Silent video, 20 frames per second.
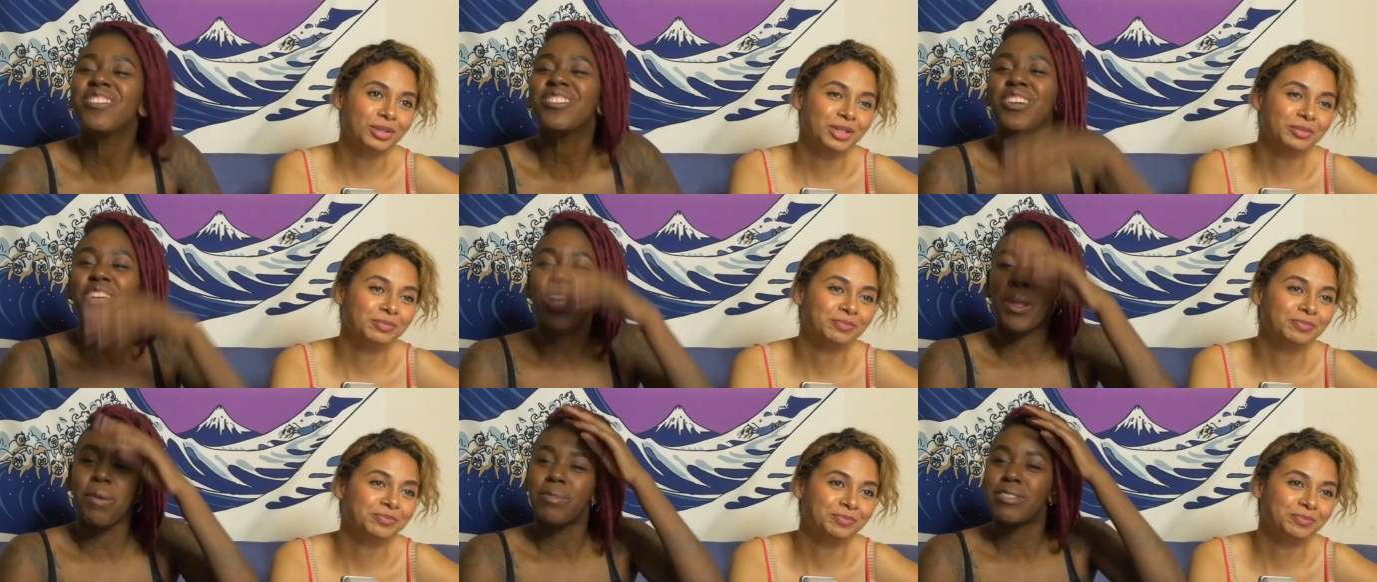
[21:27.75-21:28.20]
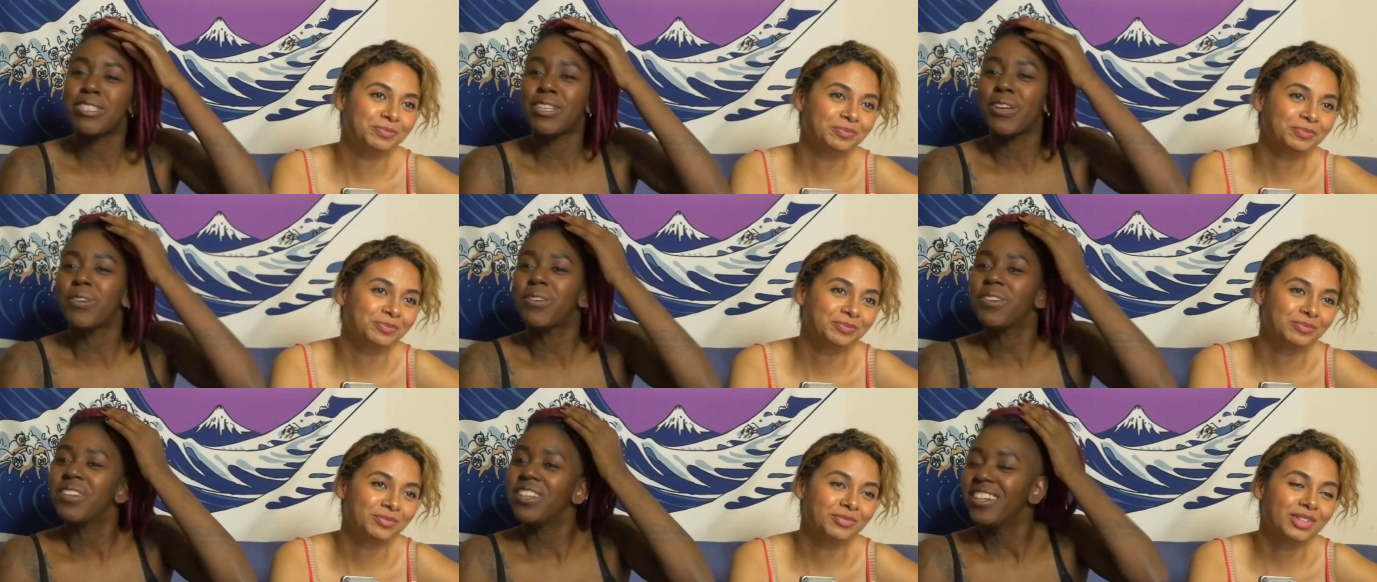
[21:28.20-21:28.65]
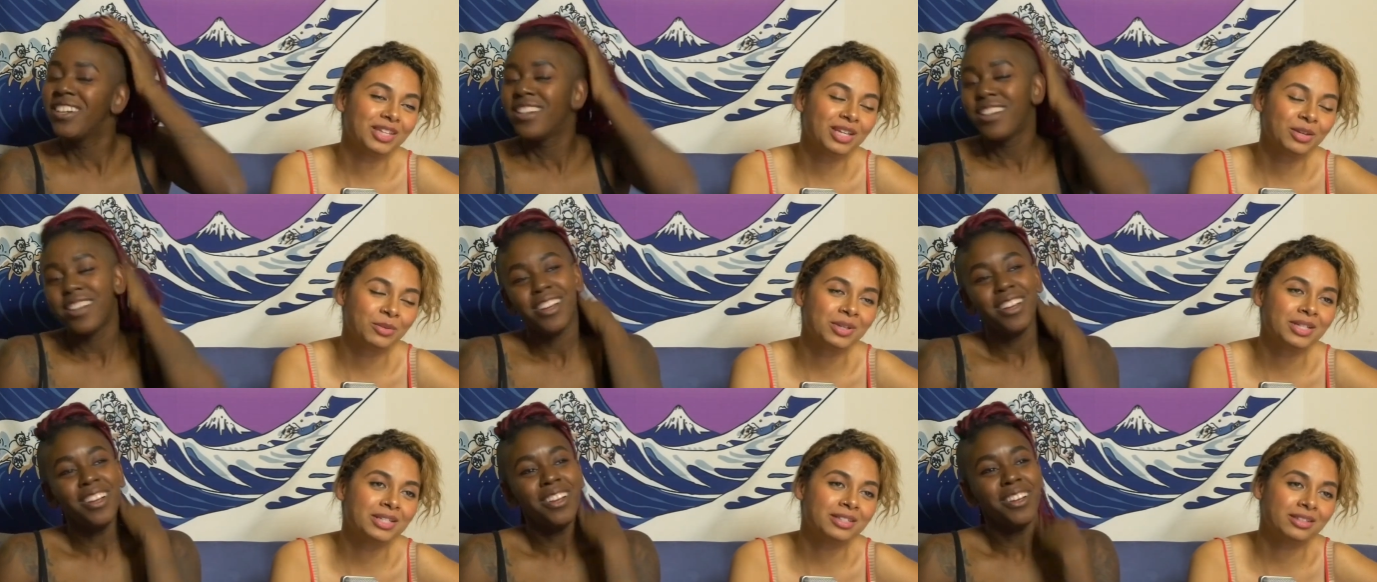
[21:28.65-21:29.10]
Speaker 1: was a good episode. It
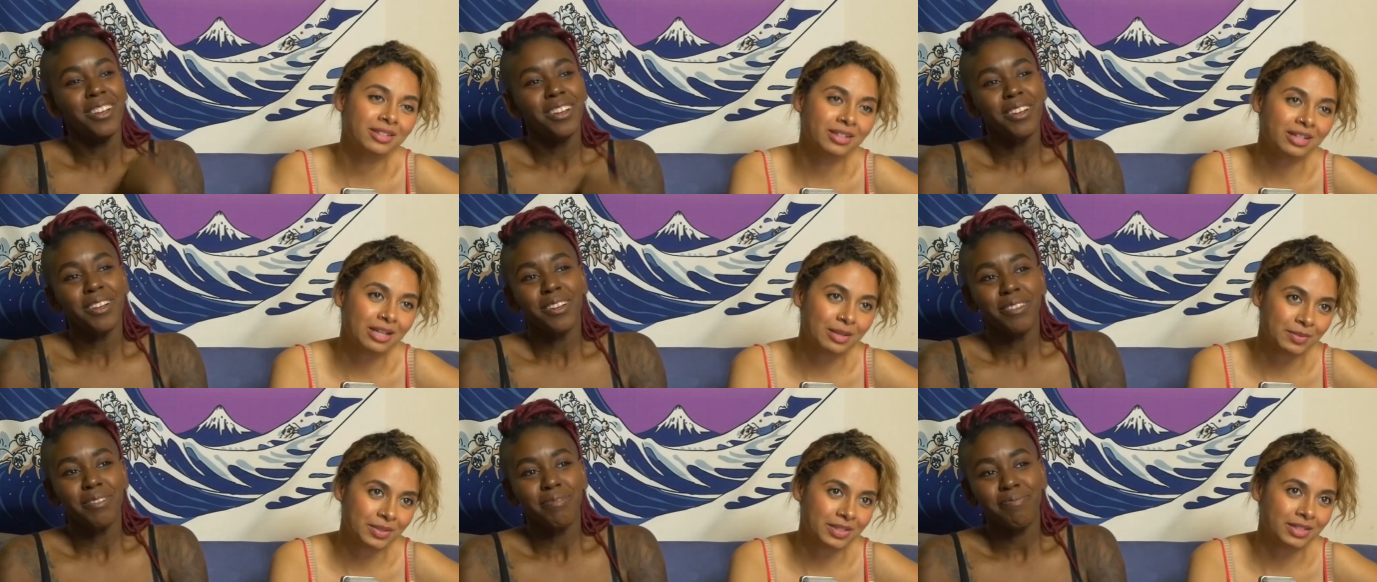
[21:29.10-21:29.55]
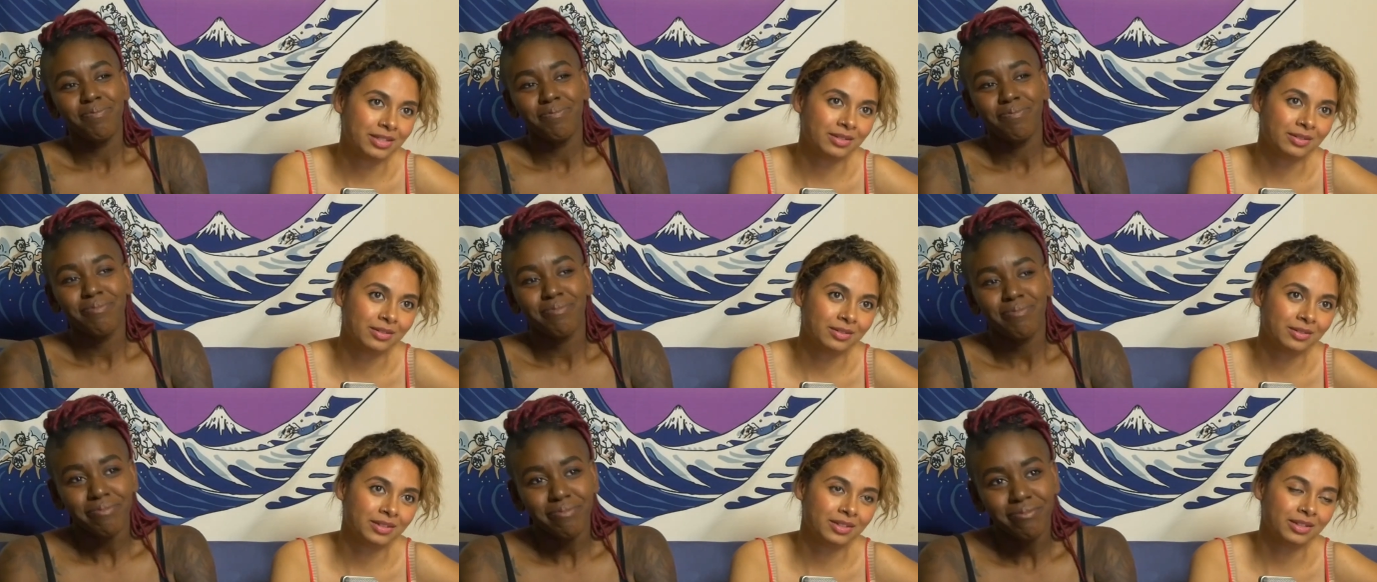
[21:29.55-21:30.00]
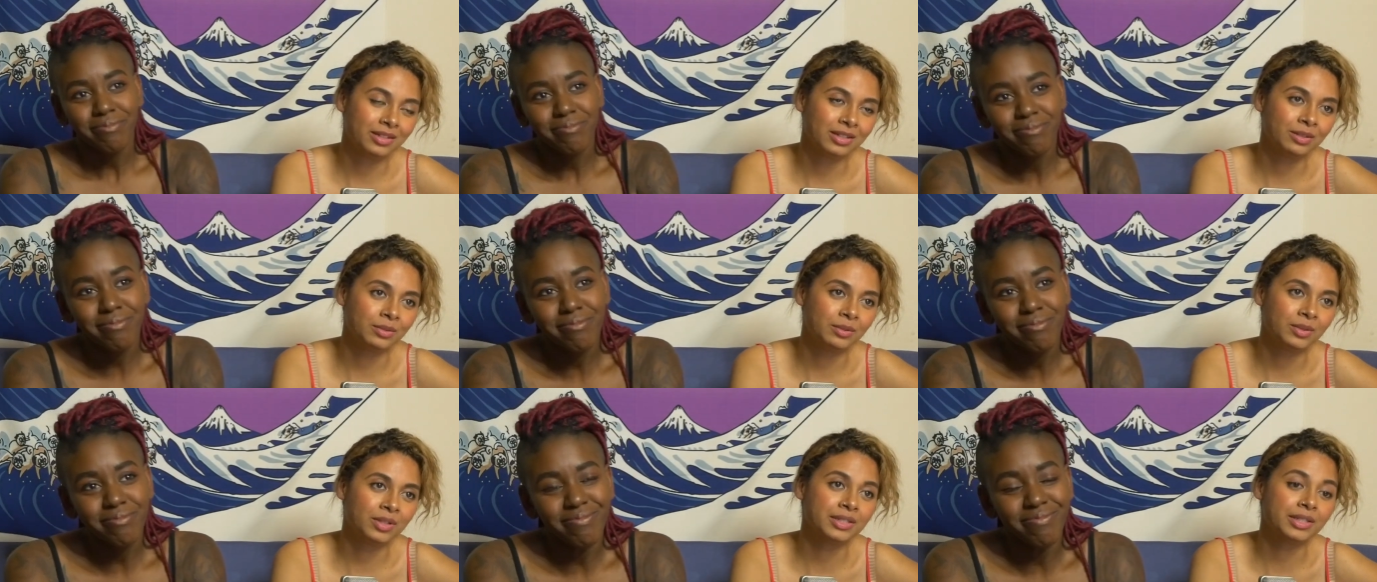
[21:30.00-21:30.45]
was a good episode.
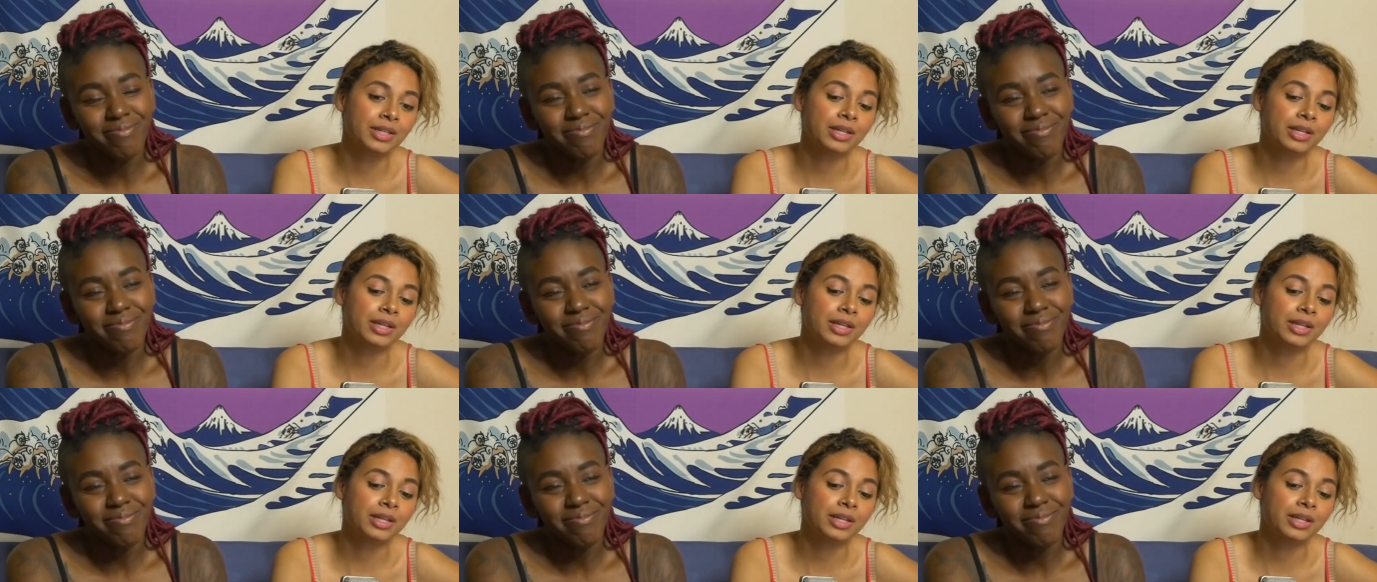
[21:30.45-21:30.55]
It was,